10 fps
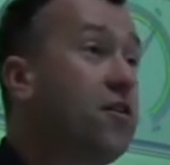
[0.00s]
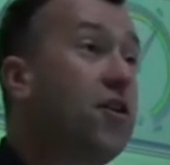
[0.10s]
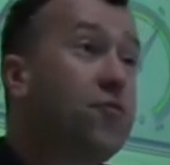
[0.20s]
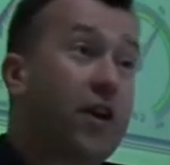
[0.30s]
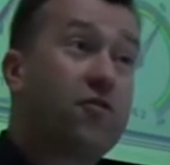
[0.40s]

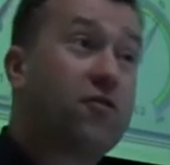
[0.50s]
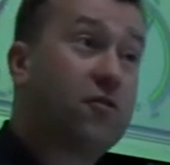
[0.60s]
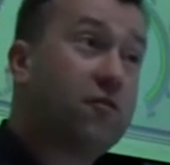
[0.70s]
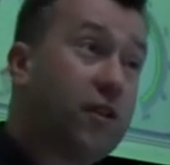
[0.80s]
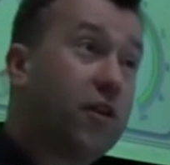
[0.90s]

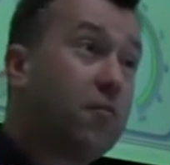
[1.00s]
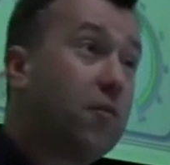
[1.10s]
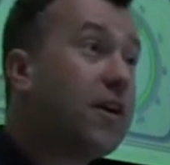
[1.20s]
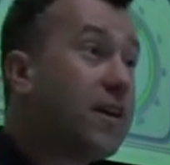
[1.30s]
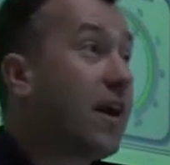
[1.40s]
units. Now in
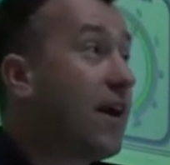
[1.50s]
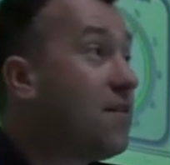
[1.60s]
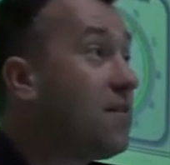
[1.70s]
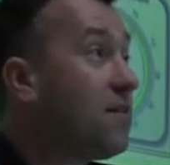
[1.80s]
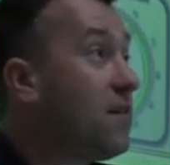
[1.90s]
my
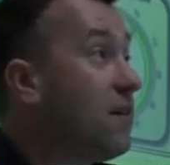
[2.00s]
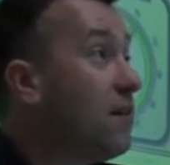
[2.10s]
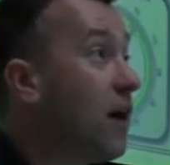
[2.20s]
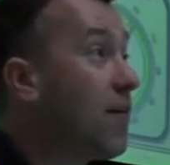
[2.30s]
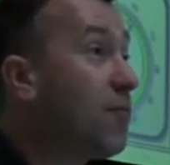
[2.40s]
case,
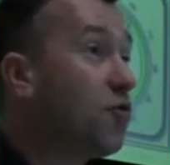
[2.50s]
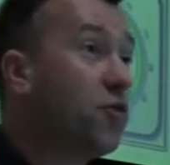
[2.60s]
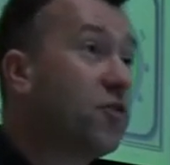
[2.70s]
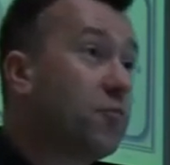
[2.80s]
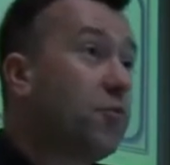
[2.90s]
I'm able
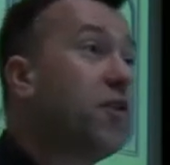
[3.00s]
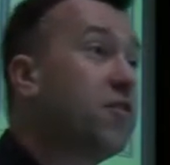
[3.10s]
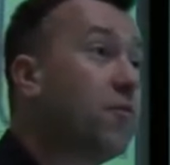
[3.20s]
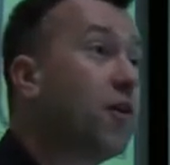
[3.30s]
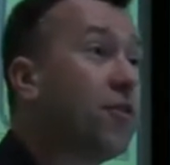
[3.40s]
to
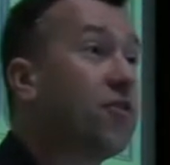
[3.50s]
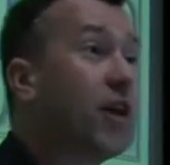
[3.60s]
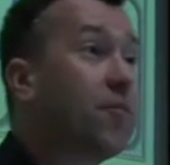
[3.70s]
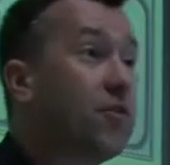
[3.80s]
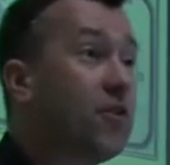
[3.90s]
express my
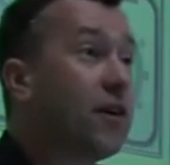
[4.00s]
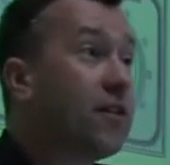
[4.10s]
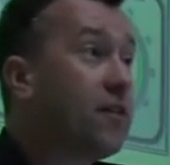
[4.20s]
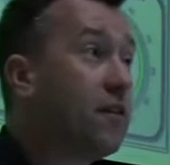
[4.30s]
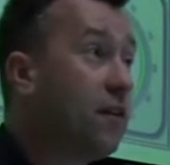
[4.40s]
risk
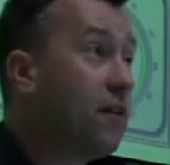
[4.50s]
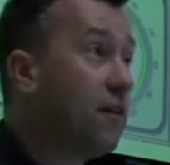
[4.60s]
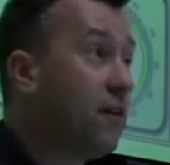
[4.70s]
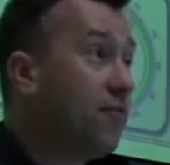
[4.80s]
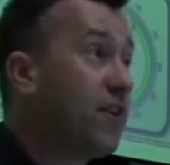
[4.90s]
appetite
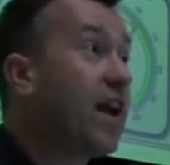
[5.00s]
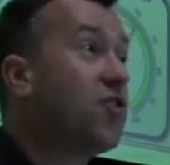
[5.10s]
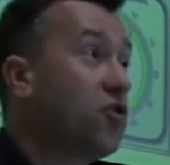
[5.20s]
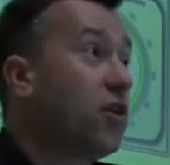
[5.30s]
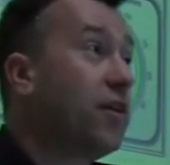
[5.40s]

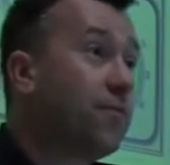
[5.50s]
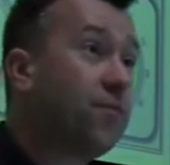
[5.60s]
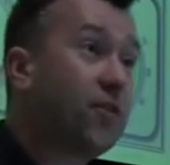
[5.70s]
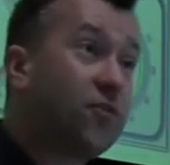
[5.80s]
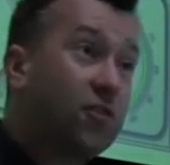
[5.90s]
financially.
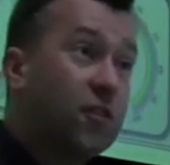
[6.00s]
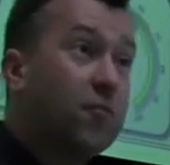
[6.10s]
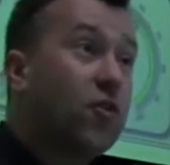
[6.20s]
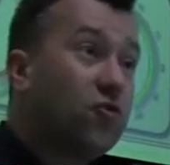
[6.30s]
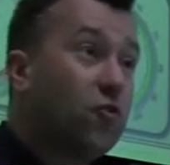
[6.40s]
This is a
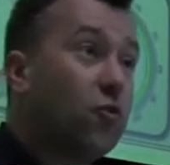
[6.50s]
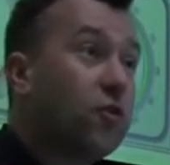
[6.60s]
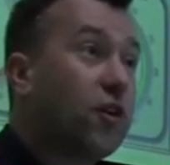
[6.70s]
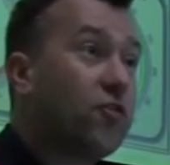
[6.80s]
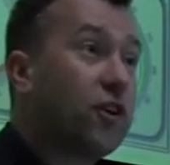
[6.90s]
commercial
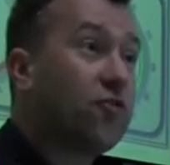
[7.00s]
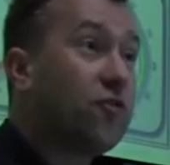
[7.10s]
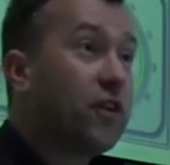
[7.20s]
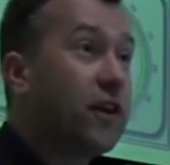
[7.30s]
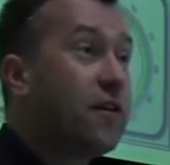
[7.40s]

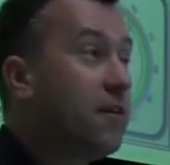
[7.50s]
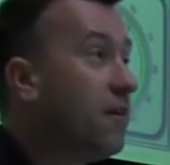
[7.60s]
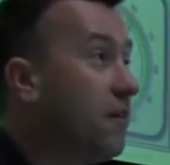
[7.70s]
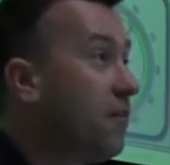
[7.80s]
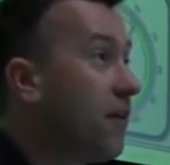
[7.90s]
organisation, they,
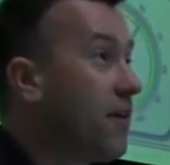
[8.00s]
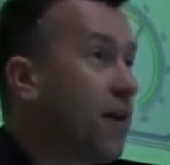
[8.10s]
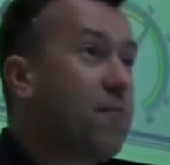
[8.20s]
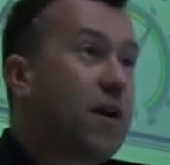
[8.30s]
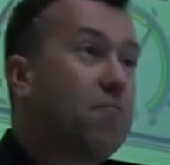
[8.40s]
they,
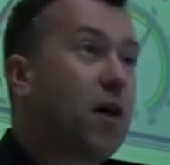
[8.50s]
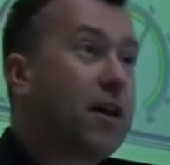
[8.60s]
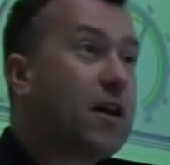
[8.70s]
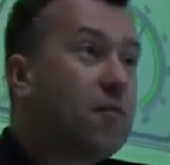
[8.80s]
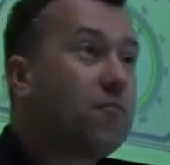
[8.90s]
they make
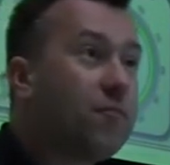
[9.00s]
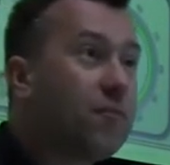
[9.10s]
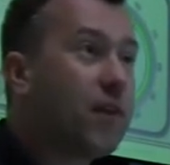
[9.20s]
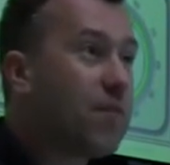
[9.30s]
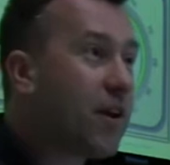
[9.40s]
money.
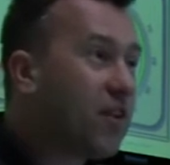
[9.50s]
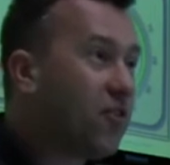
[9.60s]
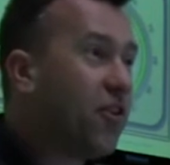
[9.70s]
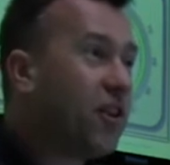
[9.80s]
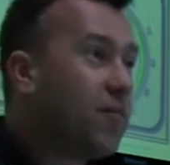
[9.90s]
And they make a
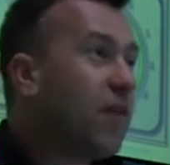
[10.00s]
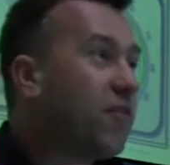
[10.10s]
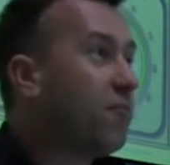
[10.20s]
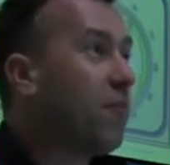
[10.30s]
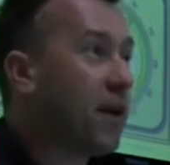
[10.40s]
certain
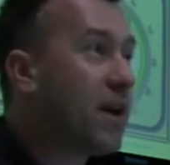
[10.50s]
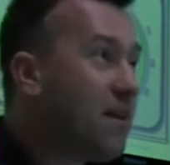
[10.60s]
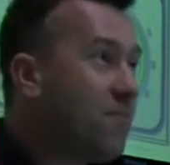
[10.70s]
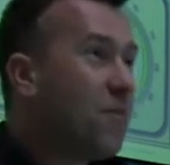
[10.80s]
amount of money